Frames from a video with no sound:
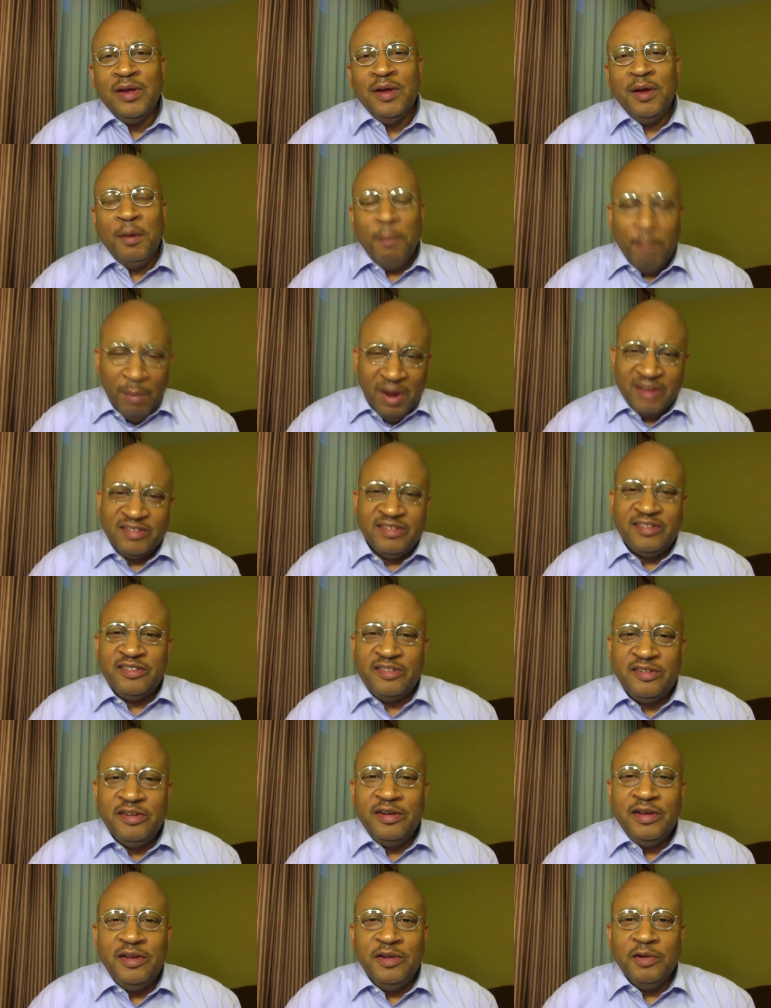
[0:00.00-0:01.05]
Message
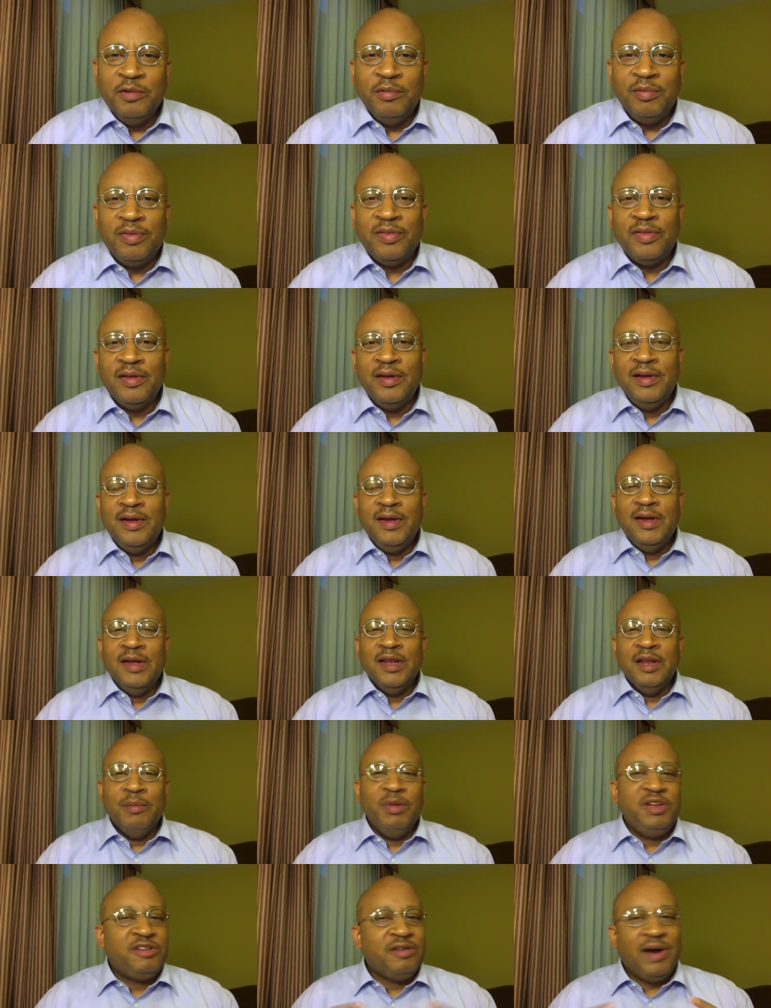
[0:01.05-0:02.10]
to the Youth.
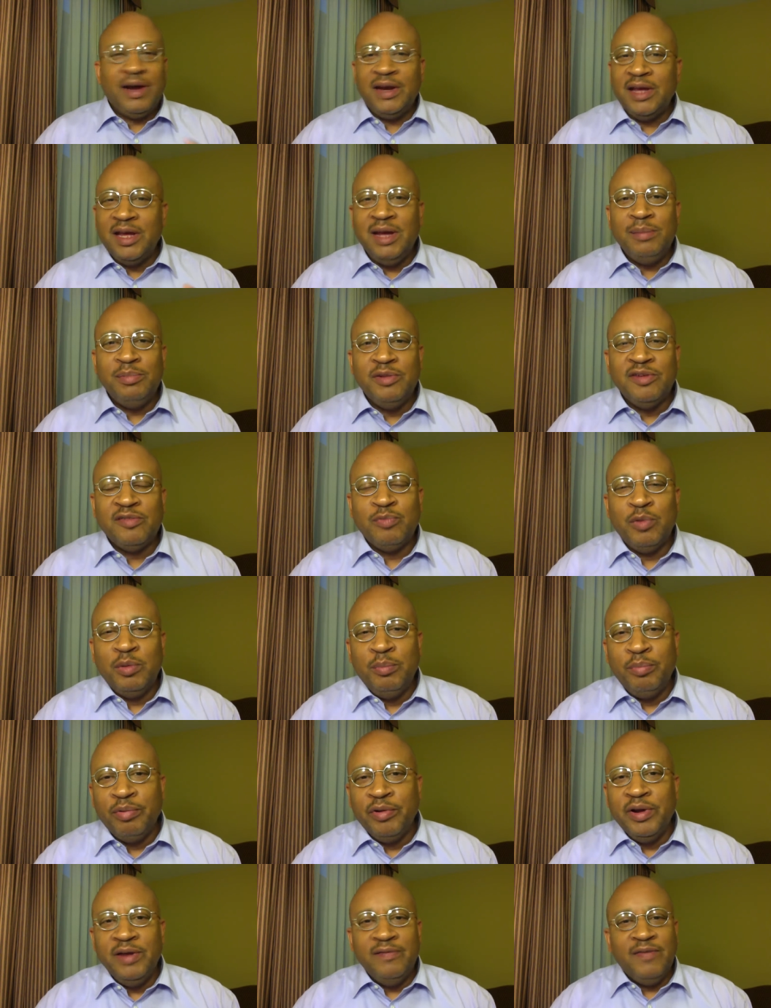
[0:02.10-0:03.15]
Let me try to keep this one
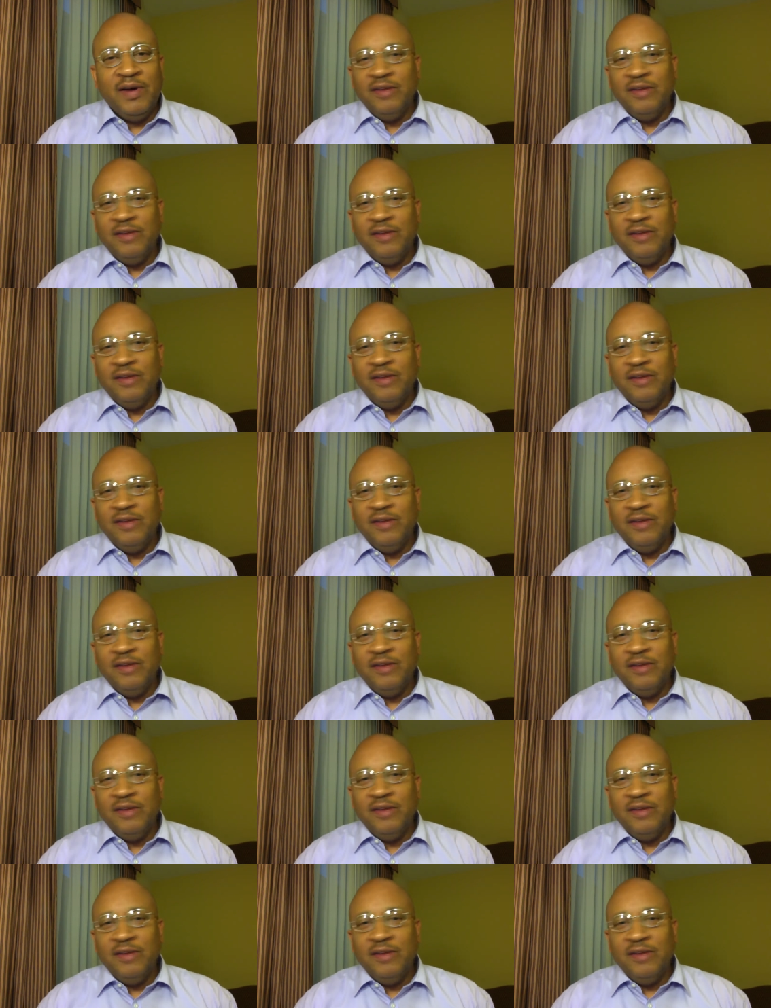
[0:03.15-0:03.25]
brief.